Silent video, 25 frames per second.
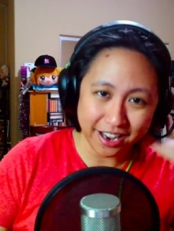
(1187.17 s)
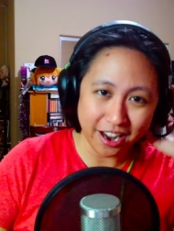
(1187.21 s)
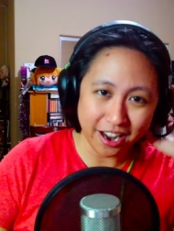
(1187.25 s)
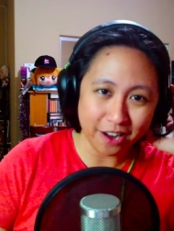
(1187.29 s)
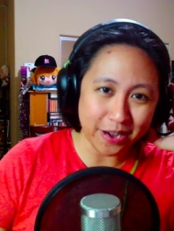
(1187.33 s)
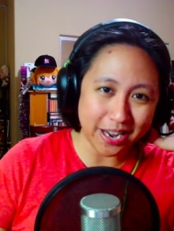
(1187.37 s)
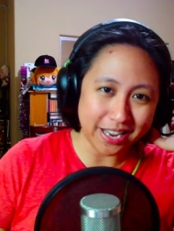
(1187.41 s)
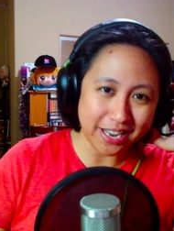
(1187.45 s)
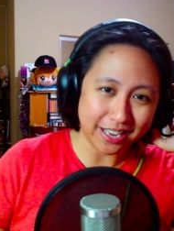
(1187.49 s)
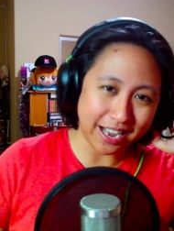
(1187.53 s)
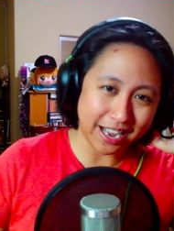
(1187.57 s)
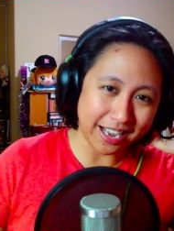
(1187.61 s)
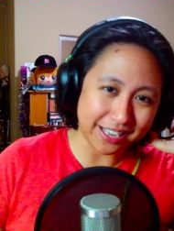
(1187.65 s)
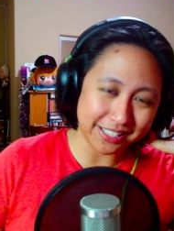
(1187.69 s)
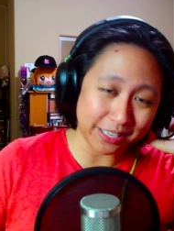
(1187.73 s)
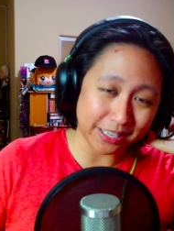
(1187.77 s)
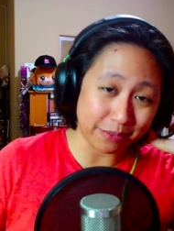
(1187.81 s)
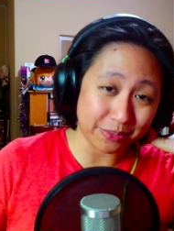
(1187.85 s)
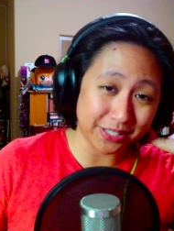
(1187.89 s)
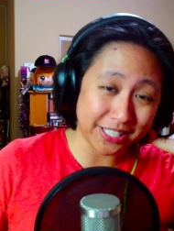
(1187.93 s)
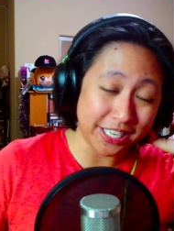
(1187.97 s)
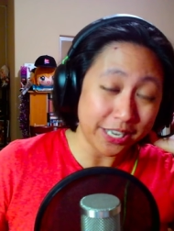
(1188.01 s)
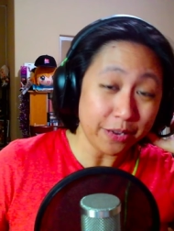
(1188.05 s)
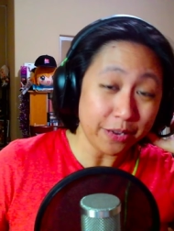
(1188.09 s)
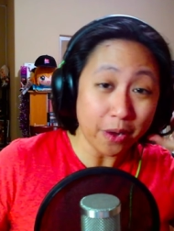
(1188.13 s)
All right, guys, I
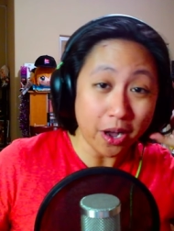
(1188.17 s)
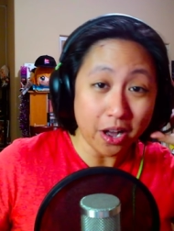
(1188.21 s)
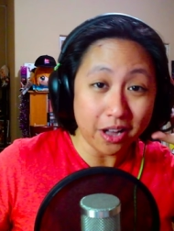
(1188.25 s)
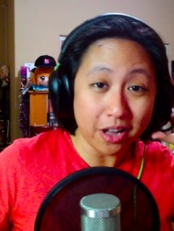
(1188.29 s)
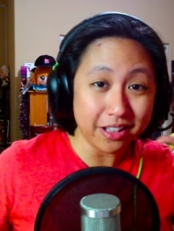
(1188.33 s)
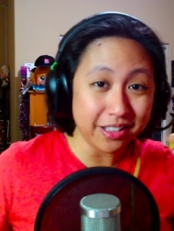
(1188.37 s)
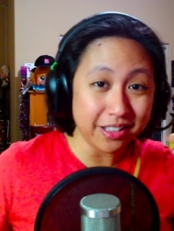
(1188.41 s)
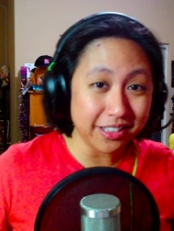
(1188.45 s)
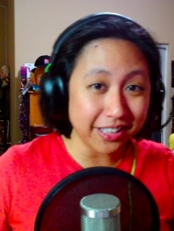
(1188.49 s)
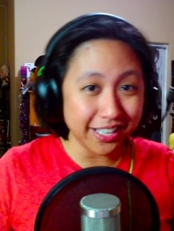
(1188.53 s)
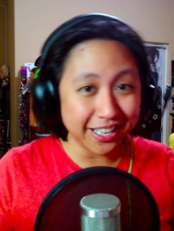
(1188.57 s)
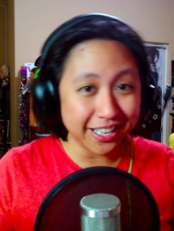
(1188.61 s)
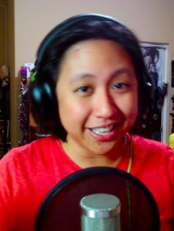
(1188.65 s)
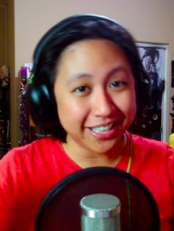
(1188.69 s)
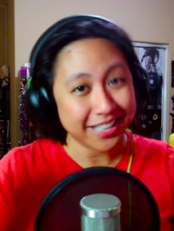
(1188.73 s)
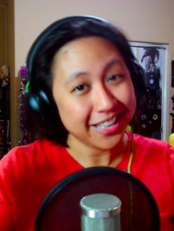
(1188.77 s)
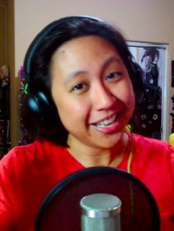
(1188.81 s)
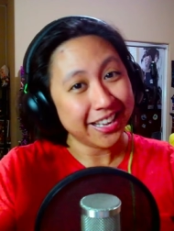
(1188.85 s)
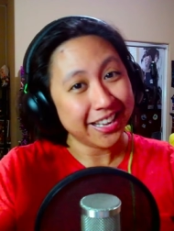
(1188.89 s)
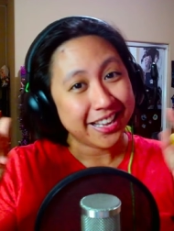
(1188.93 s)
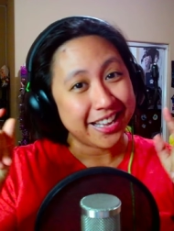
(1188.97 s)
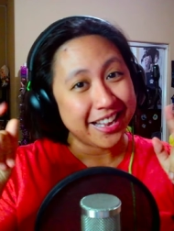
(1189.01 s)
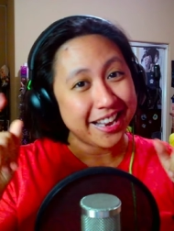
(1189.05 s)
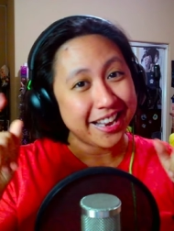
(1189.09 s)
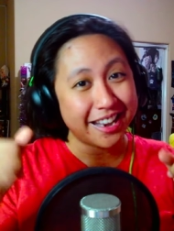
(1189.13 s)
will see you all
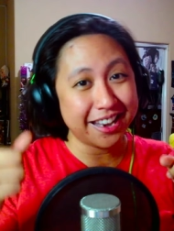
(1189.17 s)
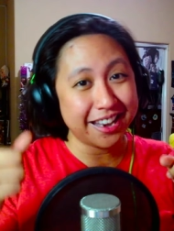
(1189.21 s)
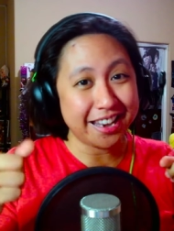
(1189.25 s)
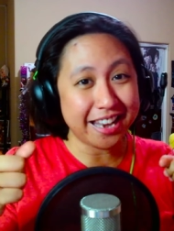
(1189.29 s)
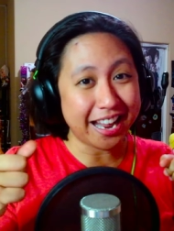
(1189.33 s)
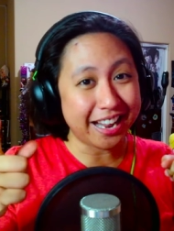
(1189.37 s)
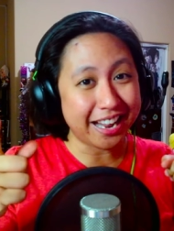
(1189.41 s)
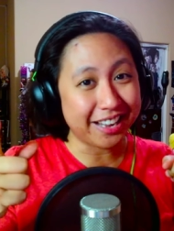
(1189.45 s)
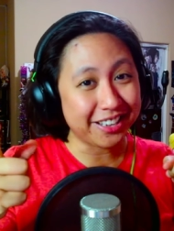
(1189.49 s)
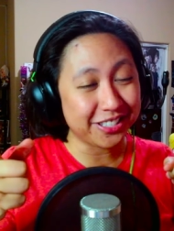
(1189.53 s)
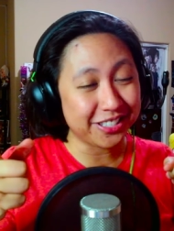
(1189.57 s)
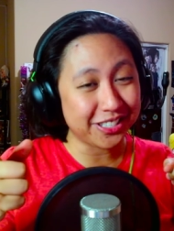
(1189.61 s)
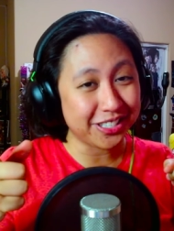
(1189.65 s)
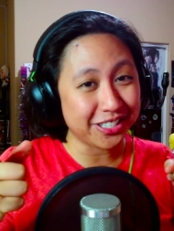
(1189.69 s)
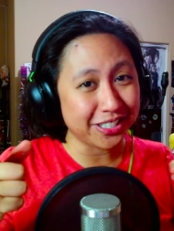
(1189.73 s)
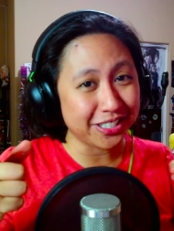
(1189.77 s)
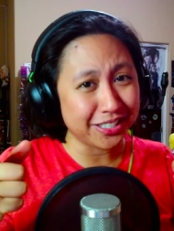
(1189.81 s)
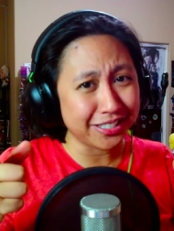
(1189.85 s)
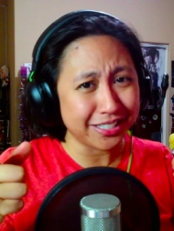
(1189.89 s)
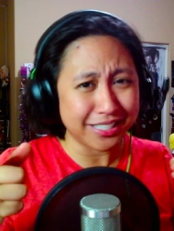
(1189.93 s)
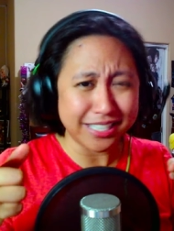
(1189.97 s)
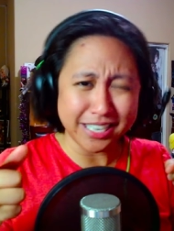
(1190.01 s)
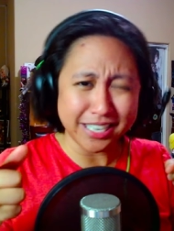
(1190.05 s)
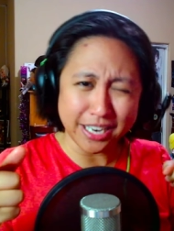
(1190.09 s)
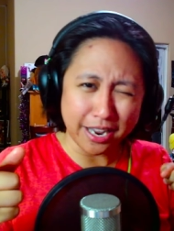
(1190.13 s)
next
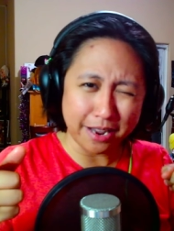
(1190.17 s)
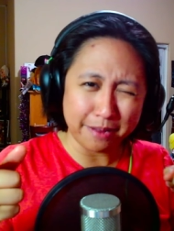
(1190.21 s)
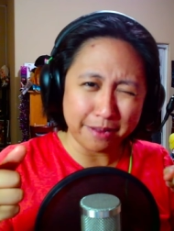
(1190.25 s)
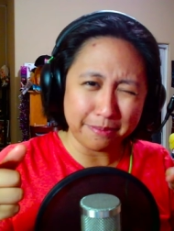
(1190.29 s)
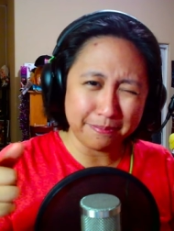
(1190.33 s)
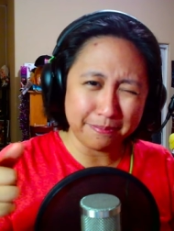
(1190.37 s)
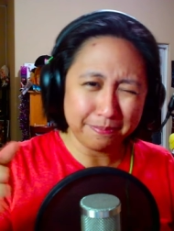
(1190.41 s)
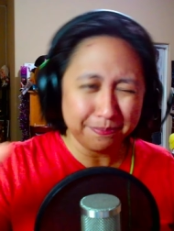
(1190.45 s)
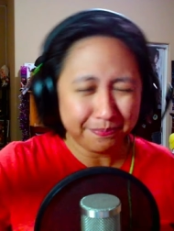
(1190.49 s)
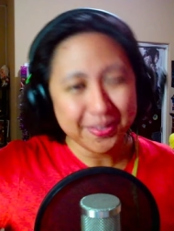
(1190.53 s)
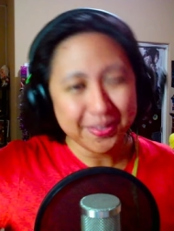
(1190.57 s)
time.